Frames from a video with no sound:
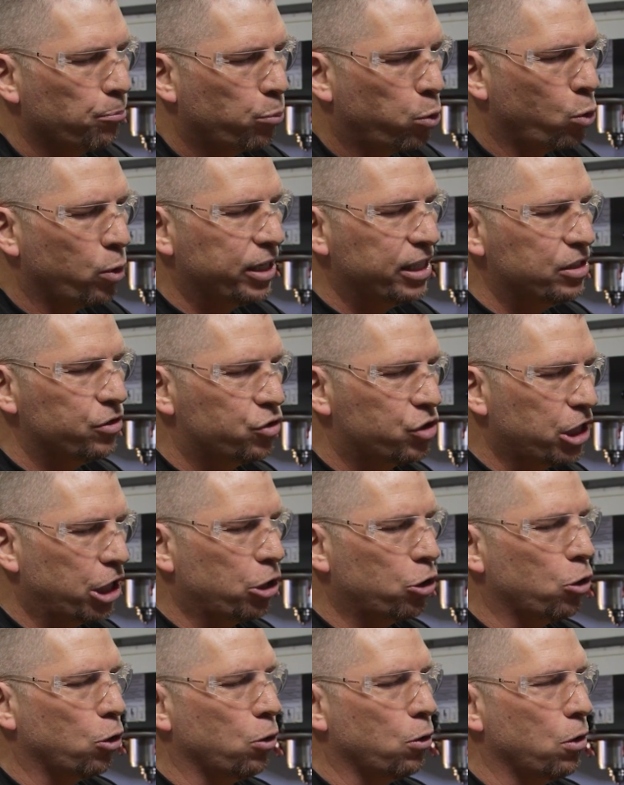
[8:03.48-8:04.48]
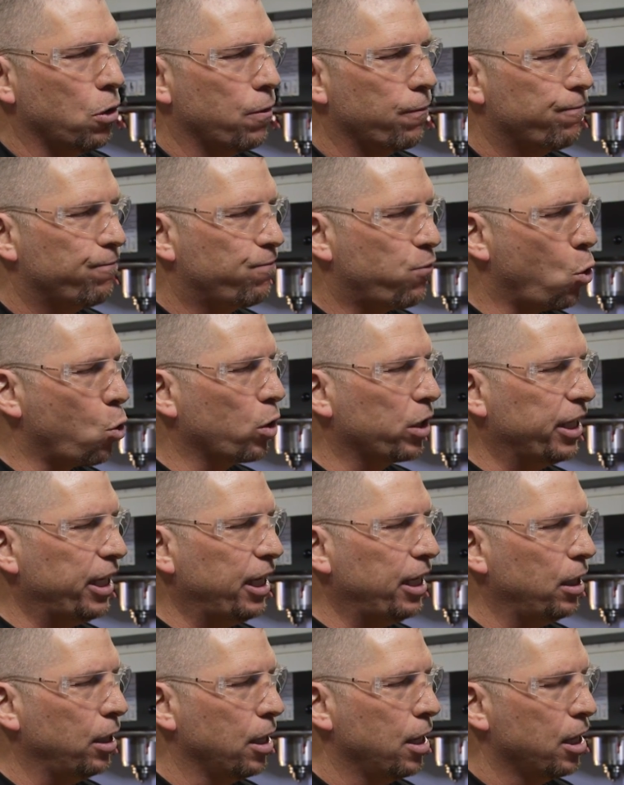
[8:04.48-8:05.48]

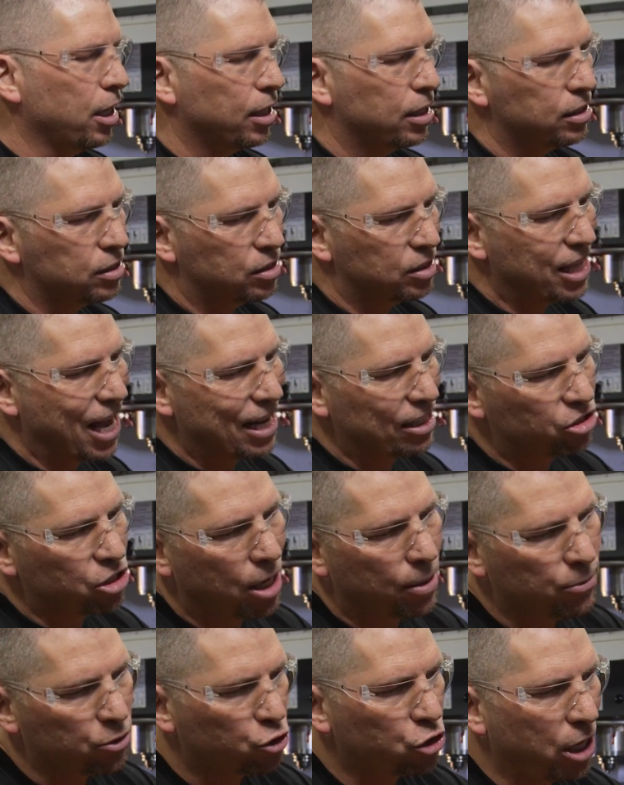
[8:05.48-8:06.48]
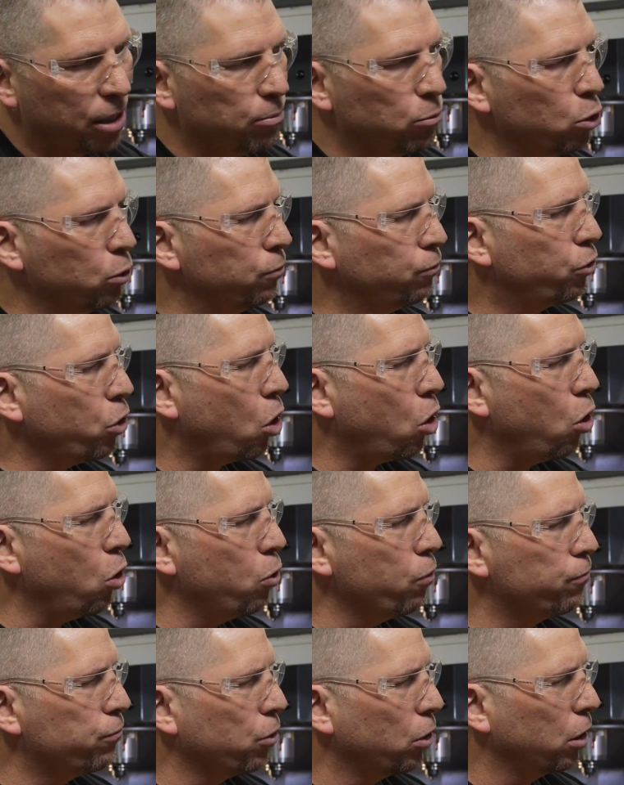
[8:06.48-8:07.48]
0.040 because that's how much I moved
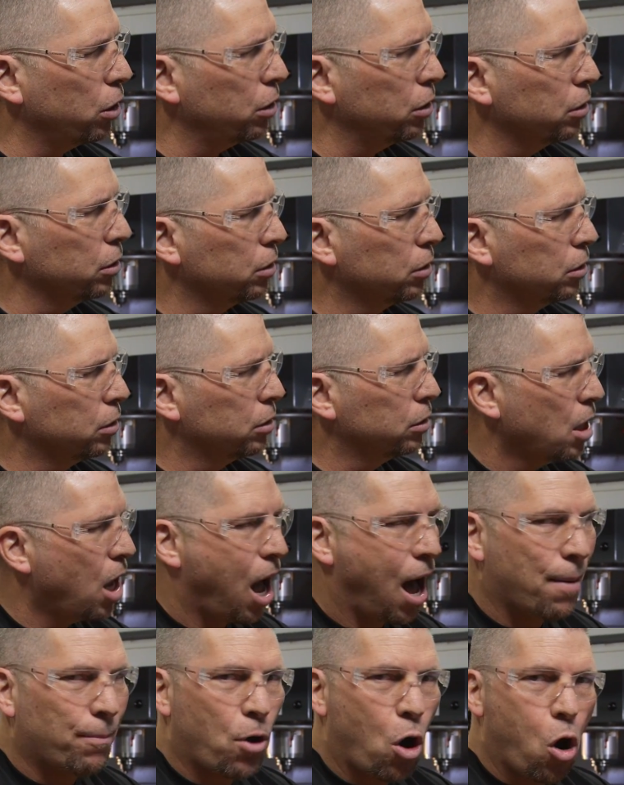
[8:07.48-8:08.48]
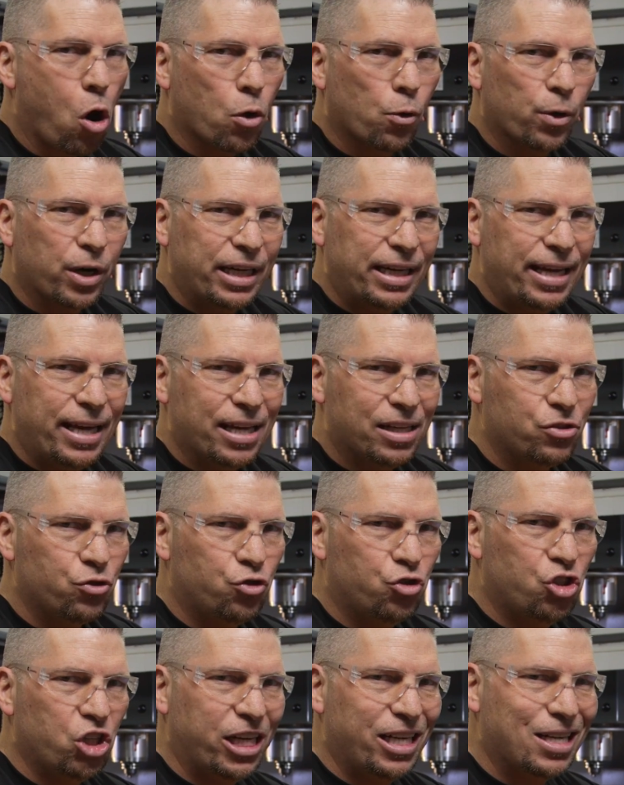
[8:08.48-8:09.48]
over. I'm already in
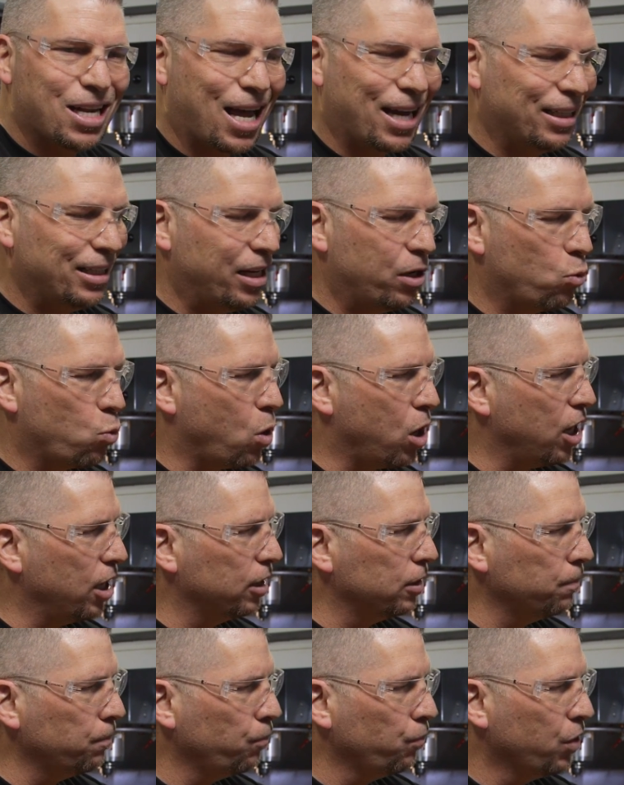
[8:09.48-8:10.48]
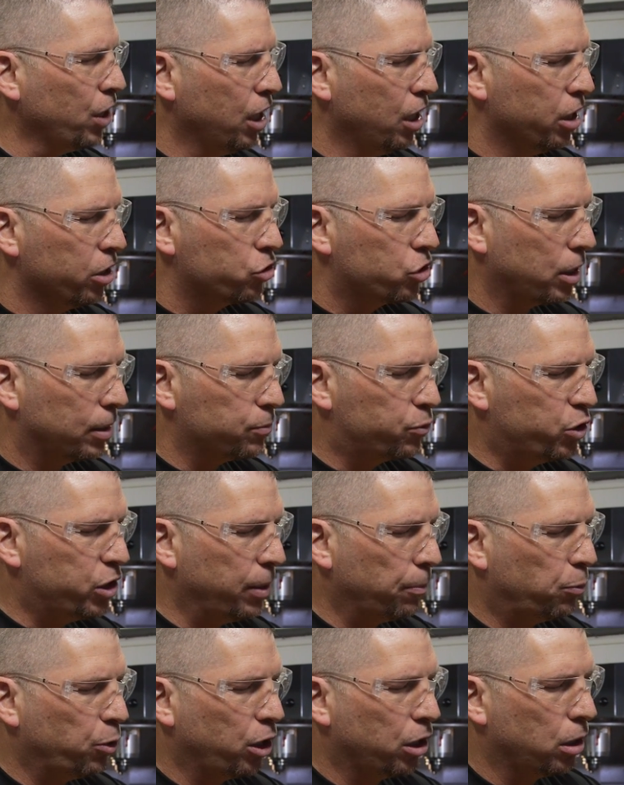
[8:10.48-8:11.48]
G91, so I'm
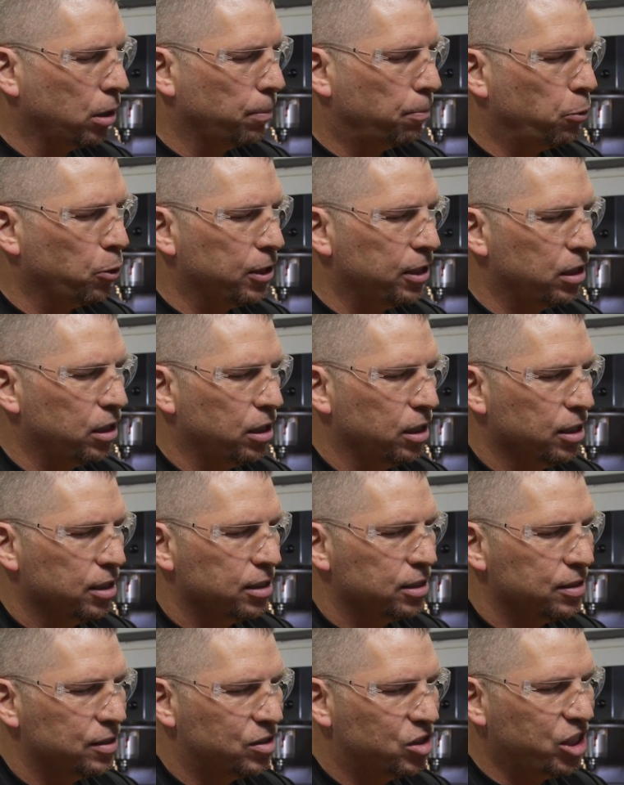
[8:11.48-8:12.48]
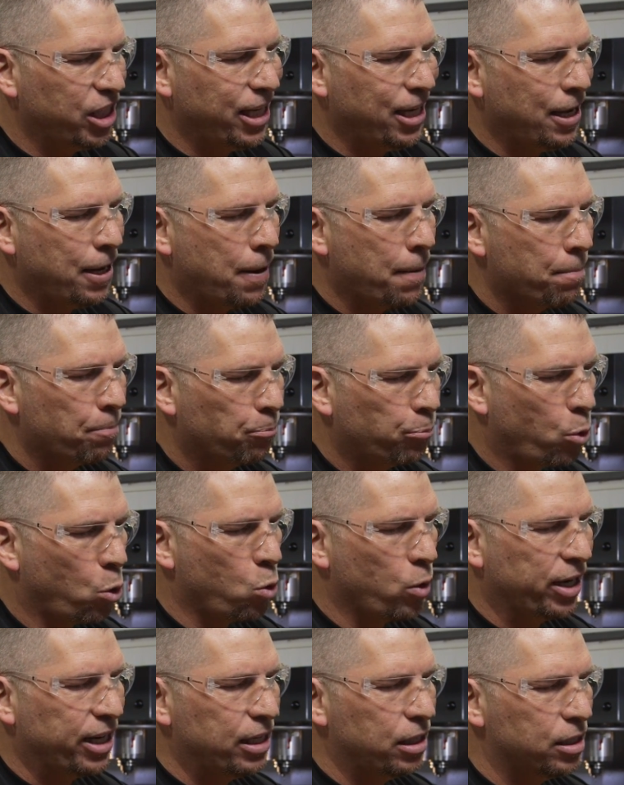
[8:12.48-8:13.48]
simply gonna put
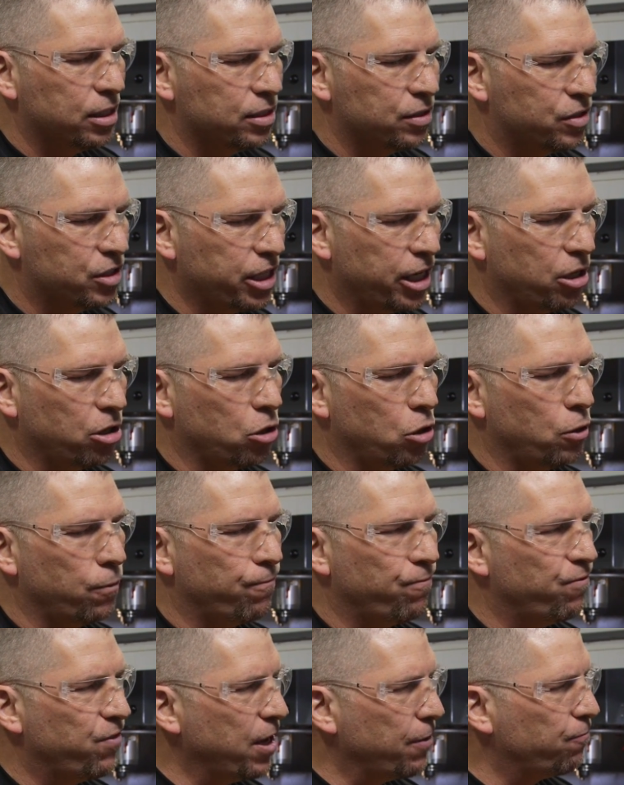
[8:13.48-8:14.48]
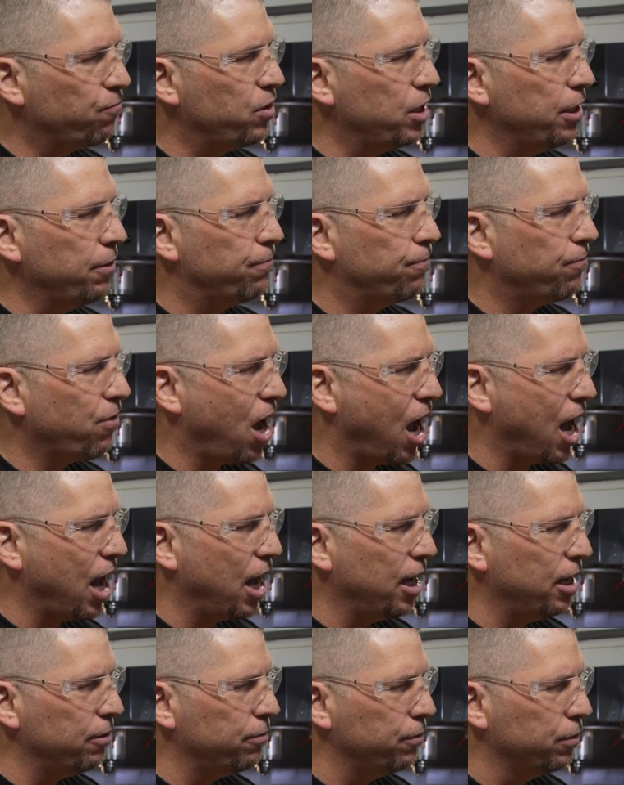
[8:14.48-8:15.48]

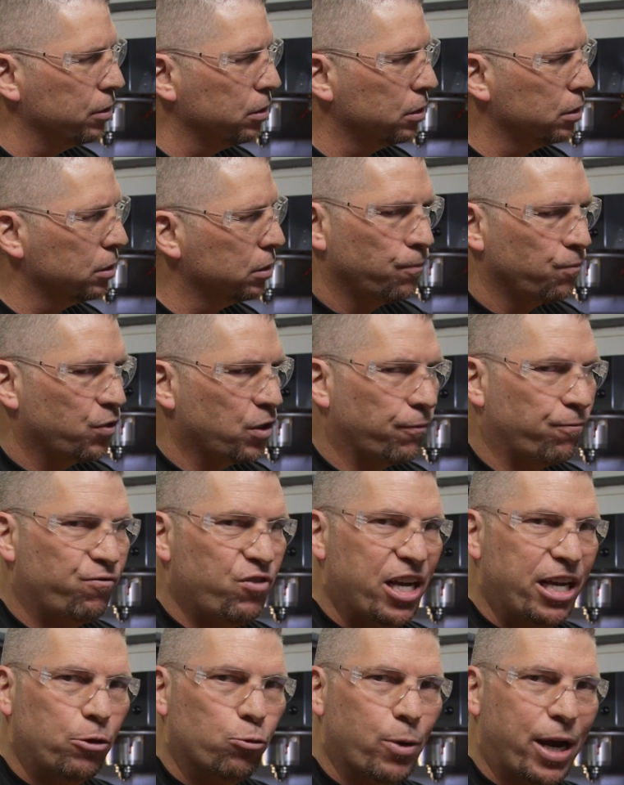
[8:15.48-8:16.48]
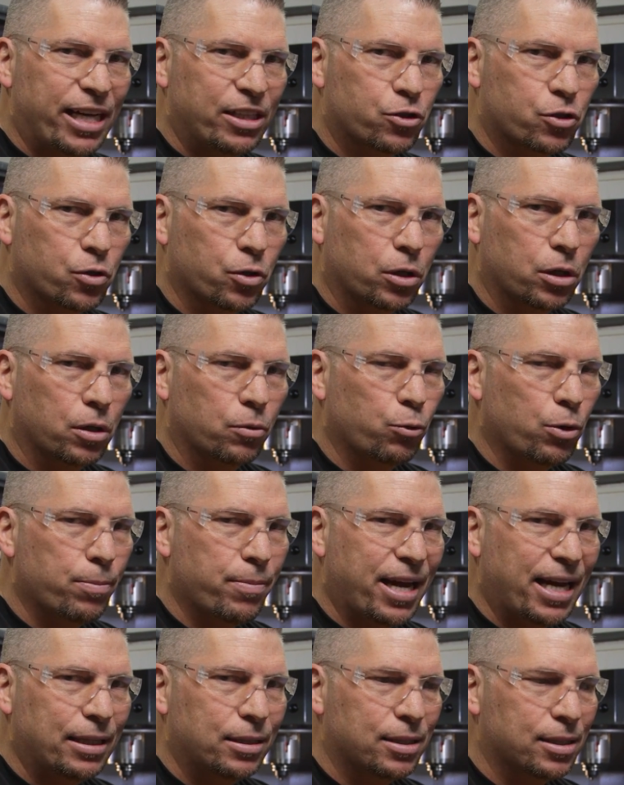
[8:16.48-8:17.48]
Z.055. The feed rate's gonna
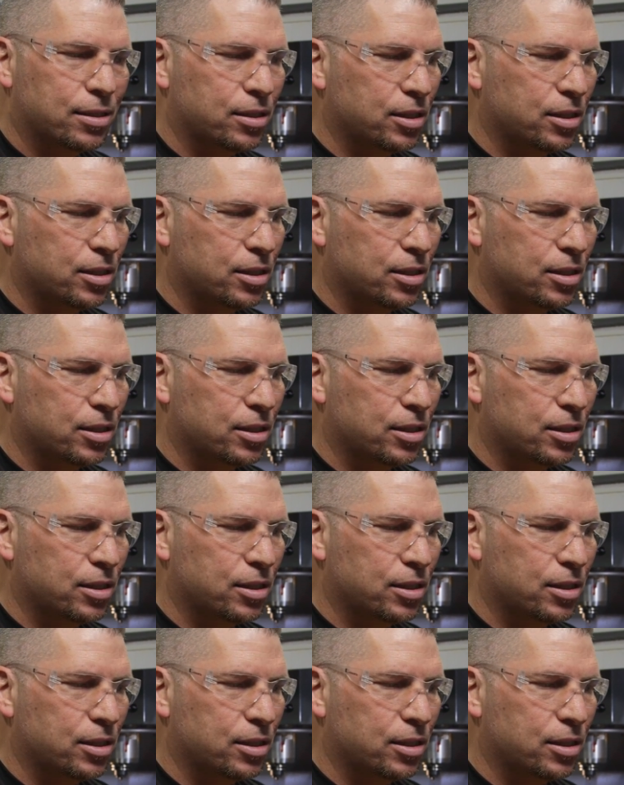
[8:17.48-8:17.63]
remain the